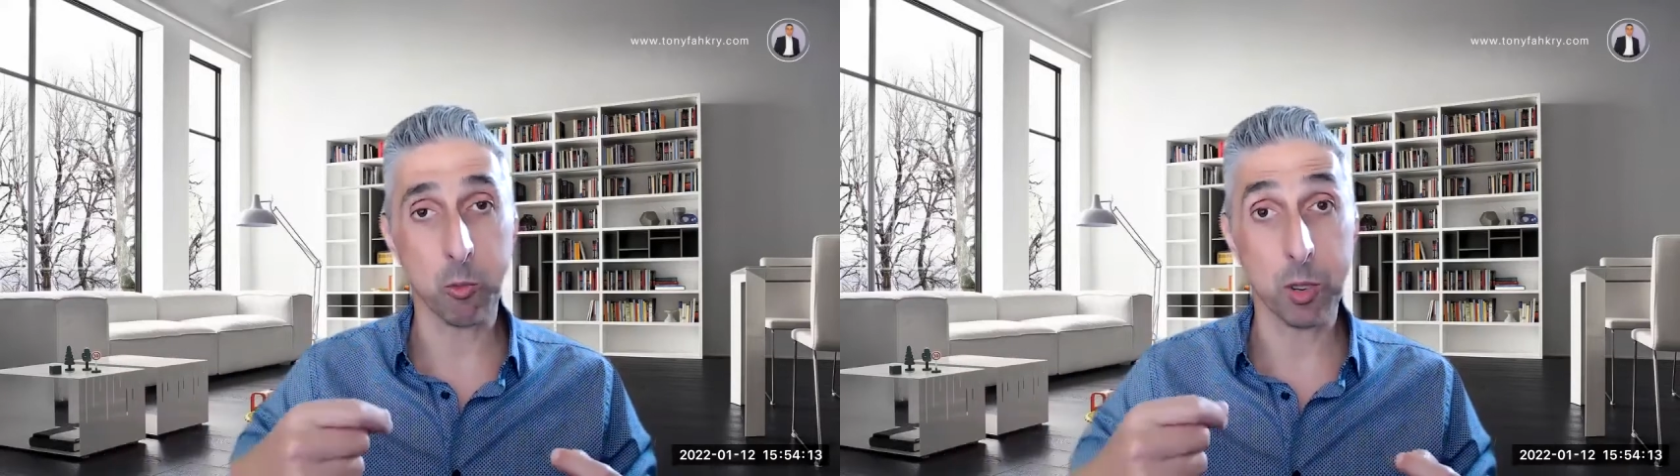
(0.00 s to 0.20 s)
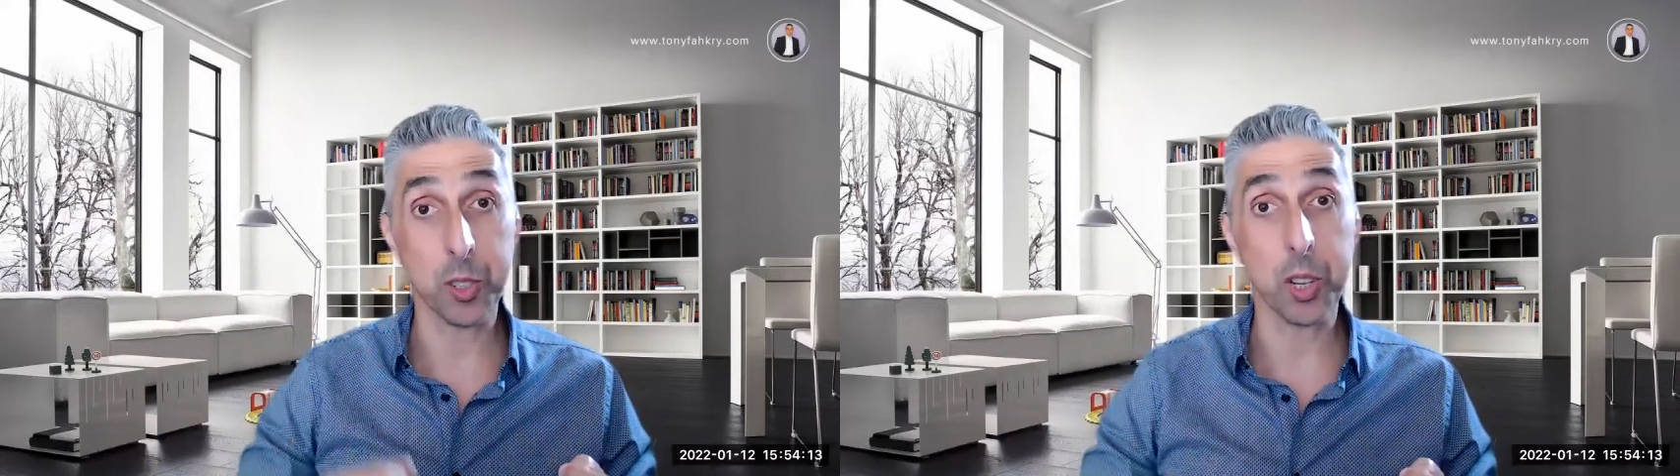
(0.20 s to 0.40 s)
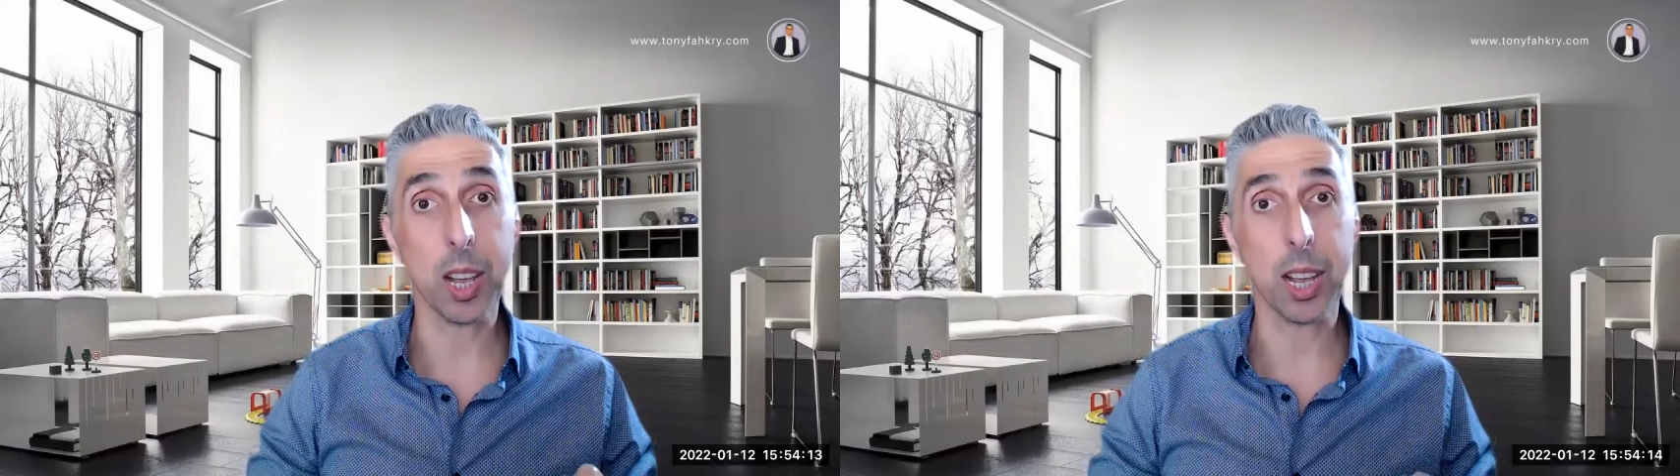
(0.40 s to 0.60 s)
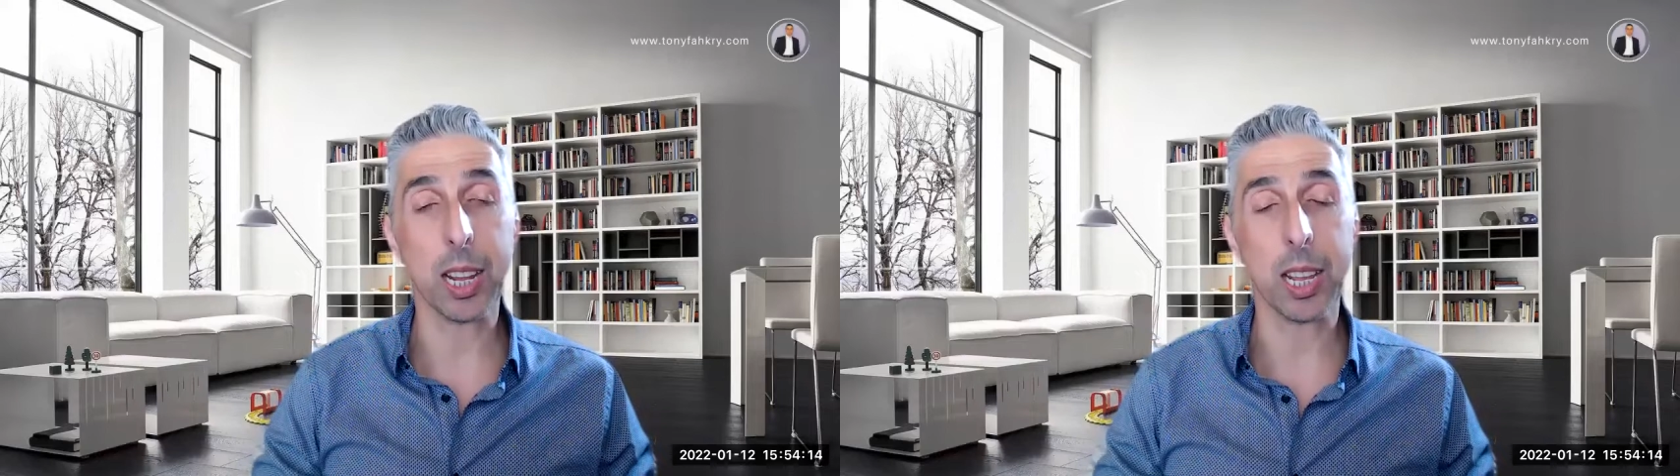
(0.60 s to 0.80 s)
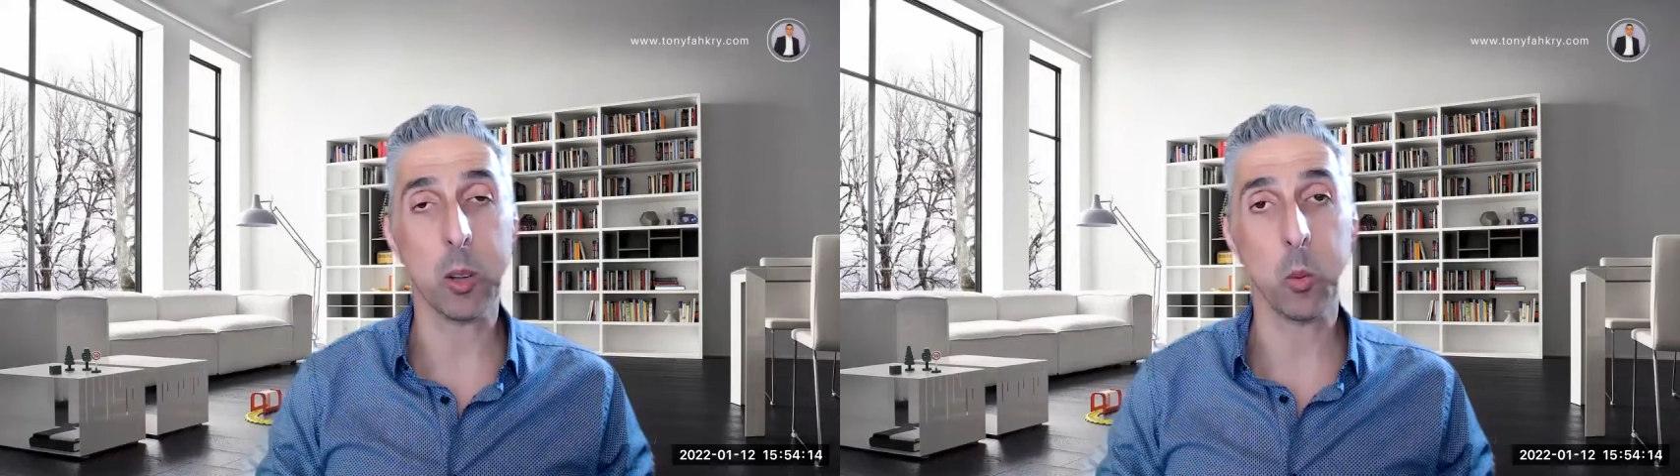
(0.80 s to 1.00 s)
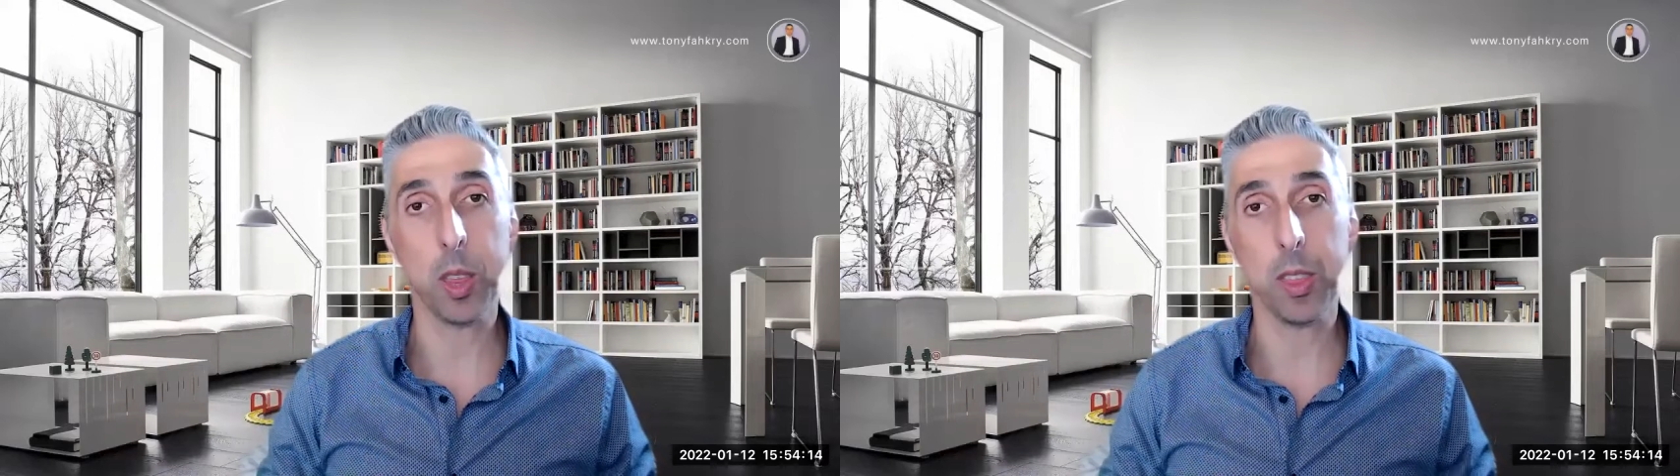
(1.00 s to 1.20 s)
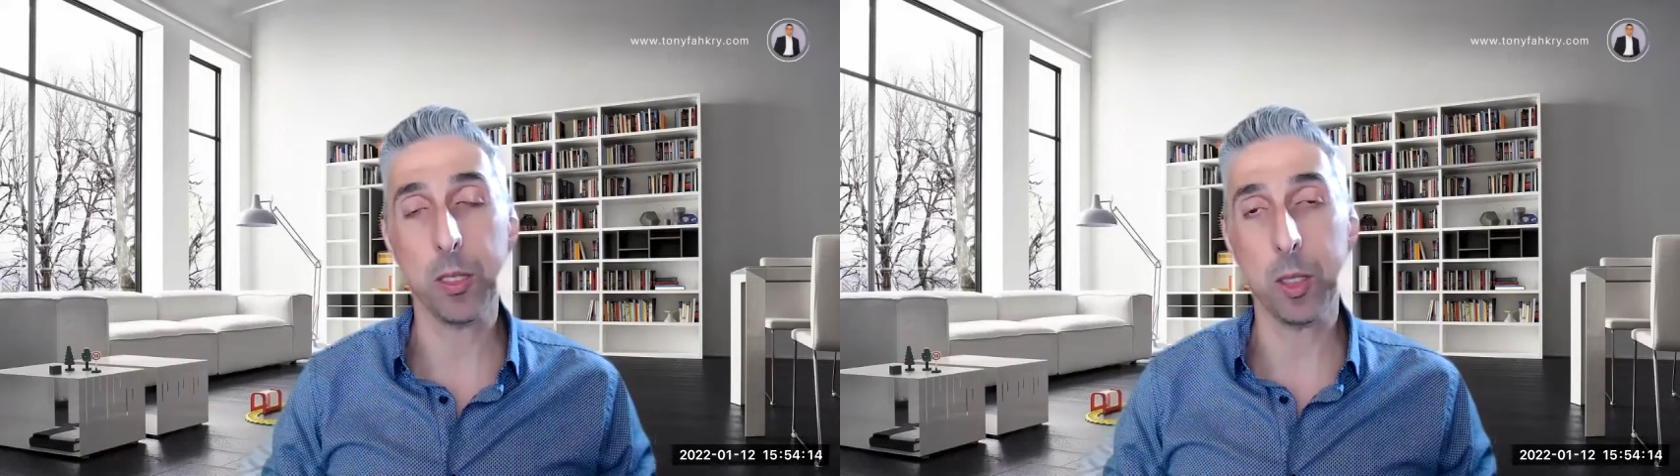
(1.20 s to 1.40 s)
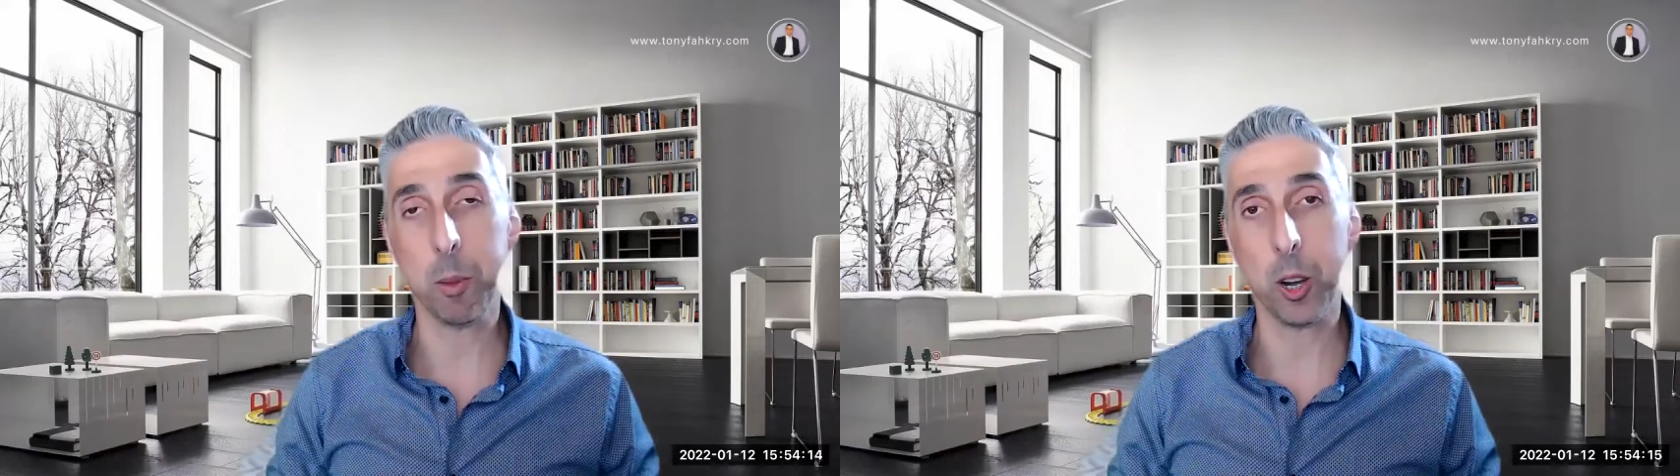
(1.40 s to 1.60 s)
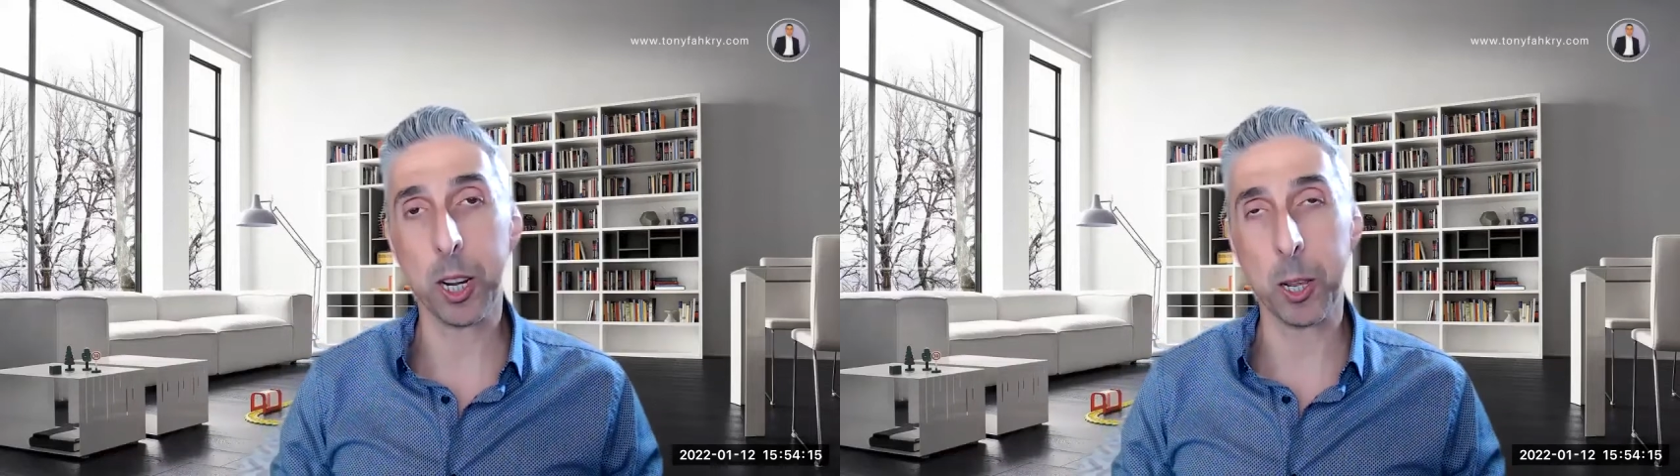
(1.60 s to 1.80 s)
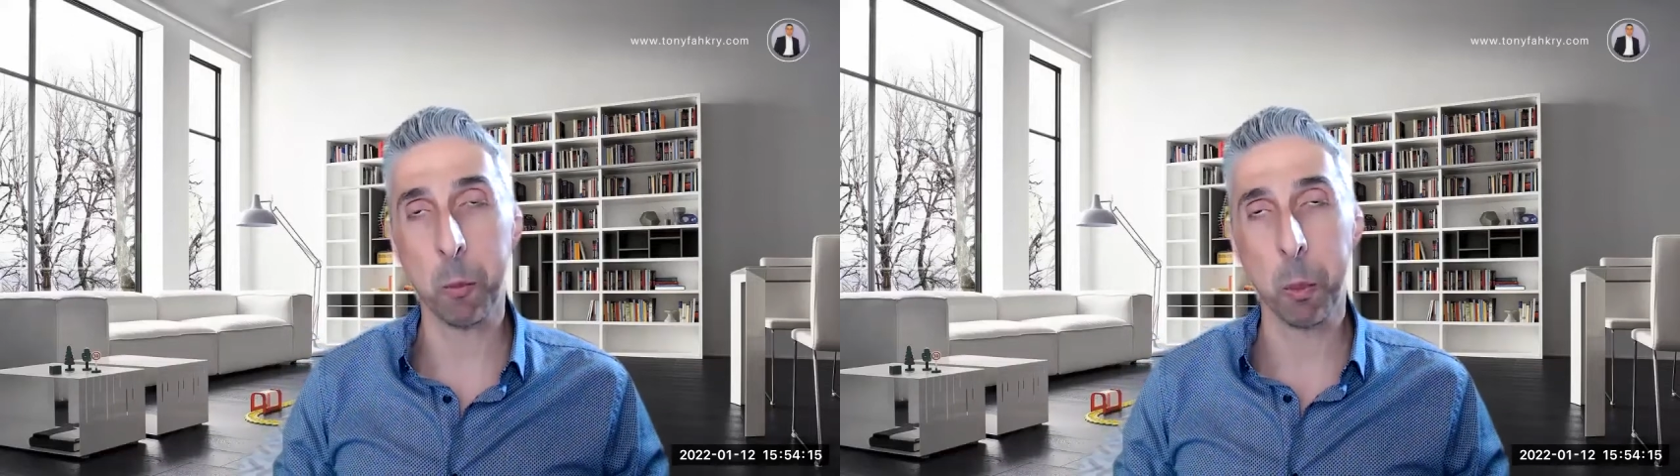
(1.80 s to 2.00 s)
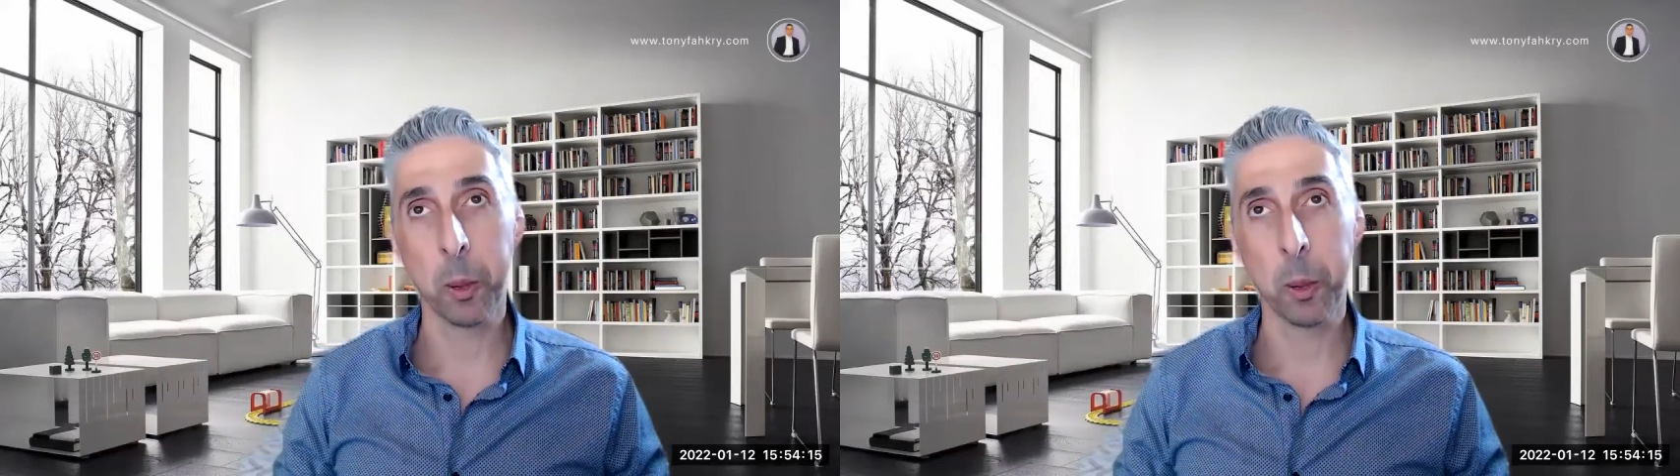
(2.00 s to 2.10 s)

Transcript: residing within the body.